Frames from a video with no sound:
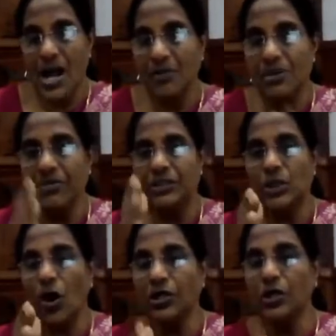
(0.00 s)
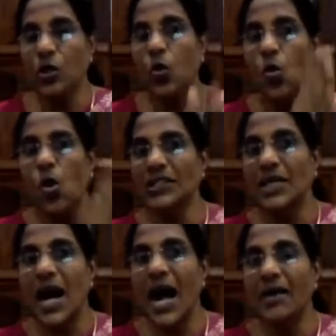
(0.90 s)
And we were taught,
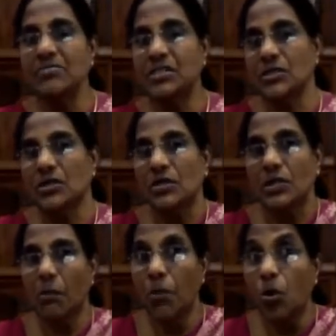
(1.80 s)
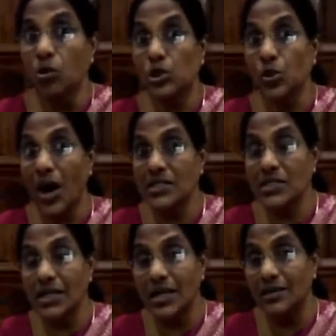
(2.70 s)
who are the haves? The
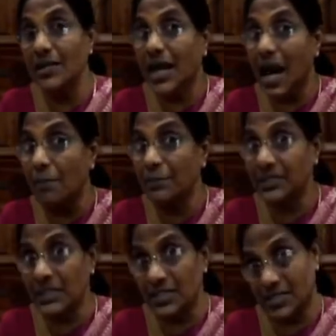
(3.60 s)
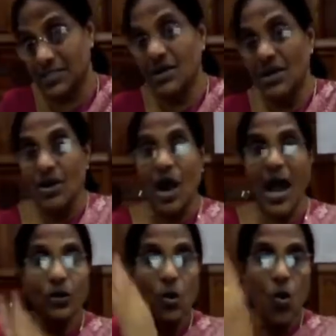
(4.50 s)
bourgeoisie, the capitalists.
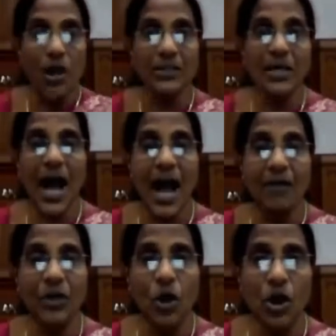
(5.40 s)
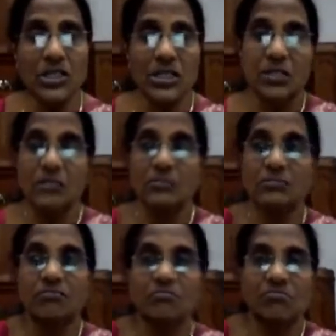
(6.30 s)
And who are the have-nots?
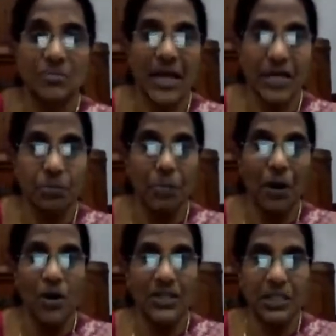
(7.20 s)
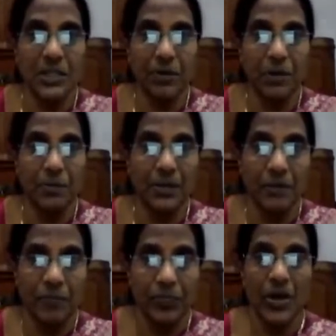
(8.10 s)
Exploited
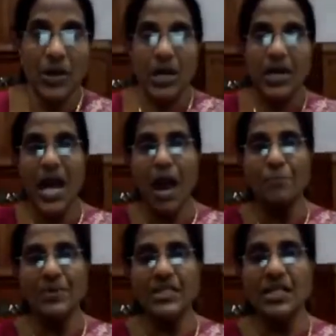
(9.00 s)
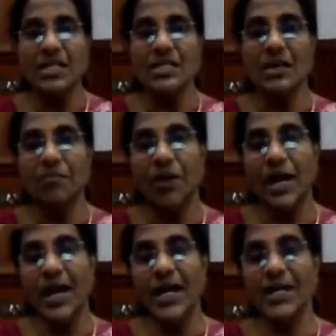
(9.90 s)
people.
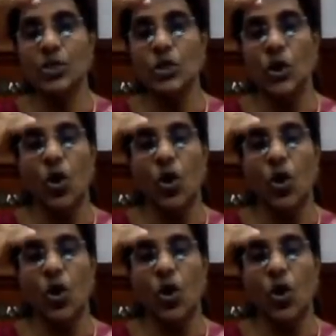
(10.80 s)
Capitalism is,